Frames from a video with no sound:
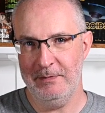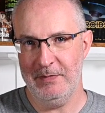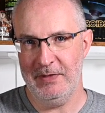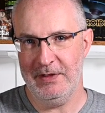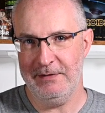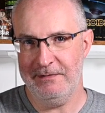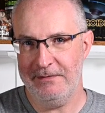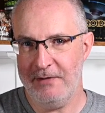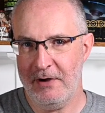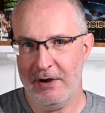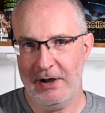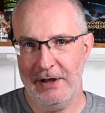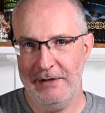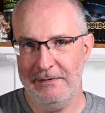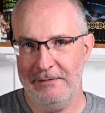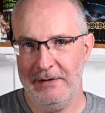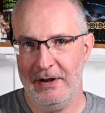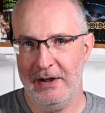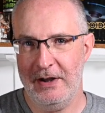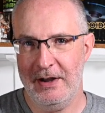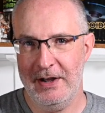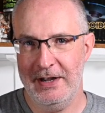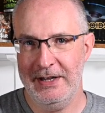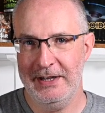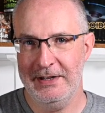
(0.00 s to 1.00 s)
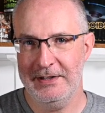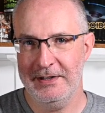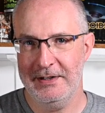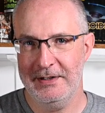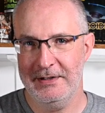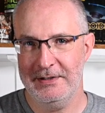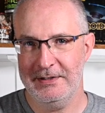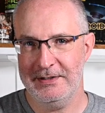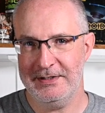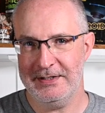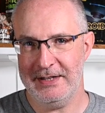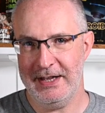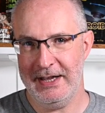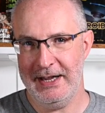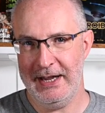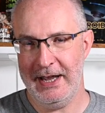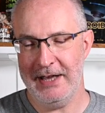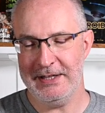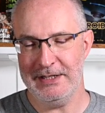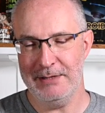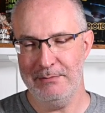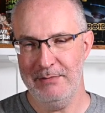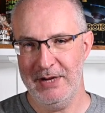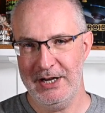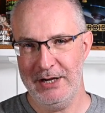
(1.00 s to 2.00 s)
Firefly say
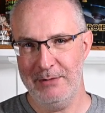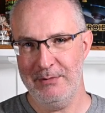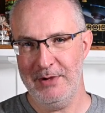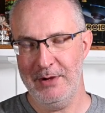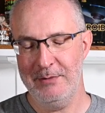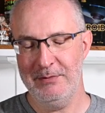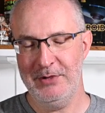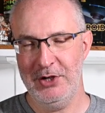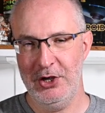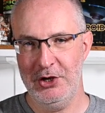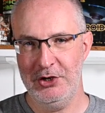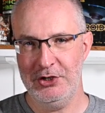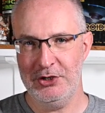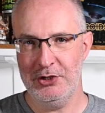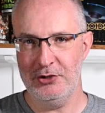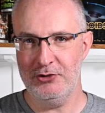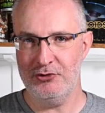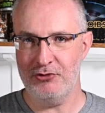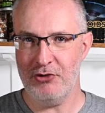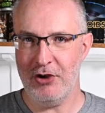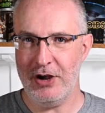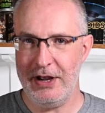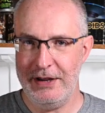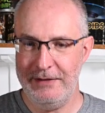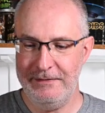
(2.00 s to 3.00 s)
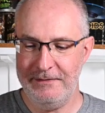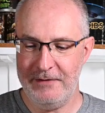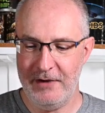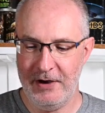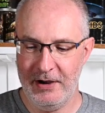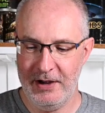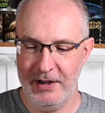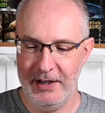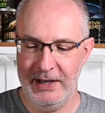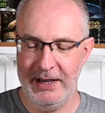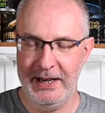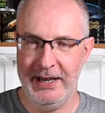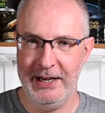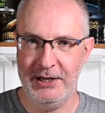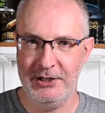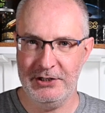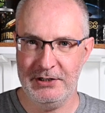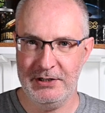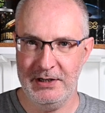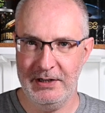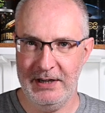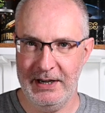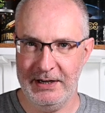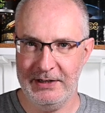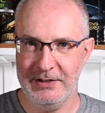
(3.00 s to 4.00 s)
as a minimum you should dry fire
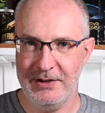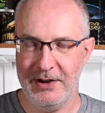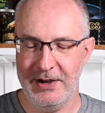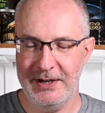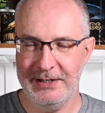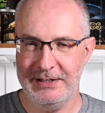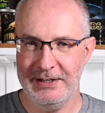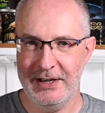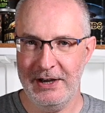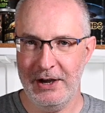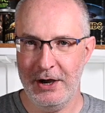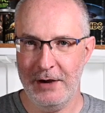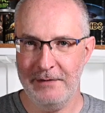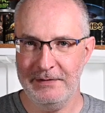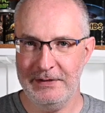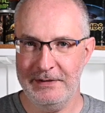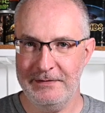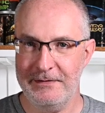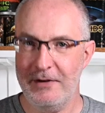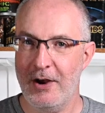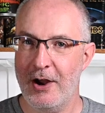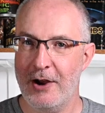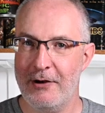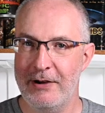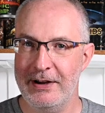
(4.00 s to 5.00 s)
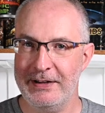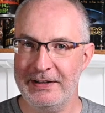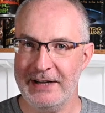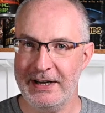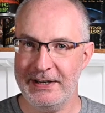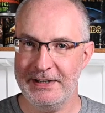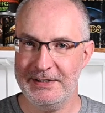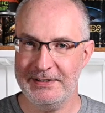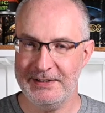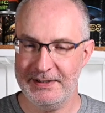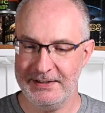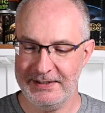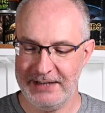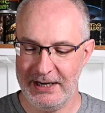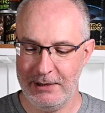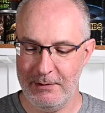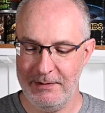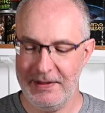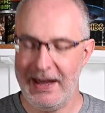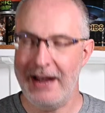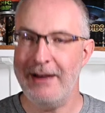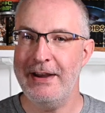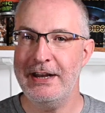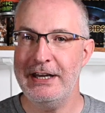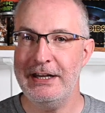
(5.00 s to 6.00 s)
each igniter after firing, that is to say
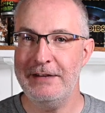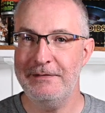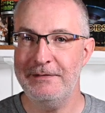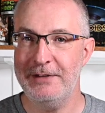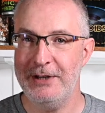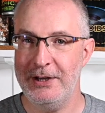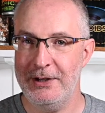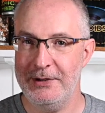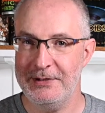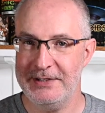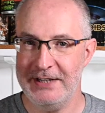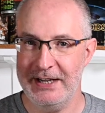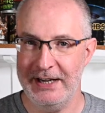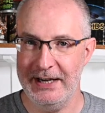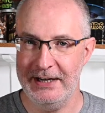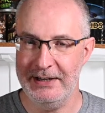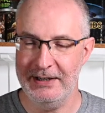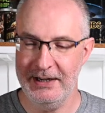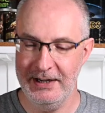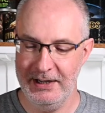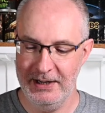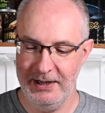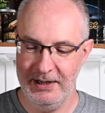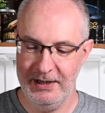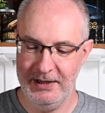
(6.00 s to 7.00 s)
without any fuse in.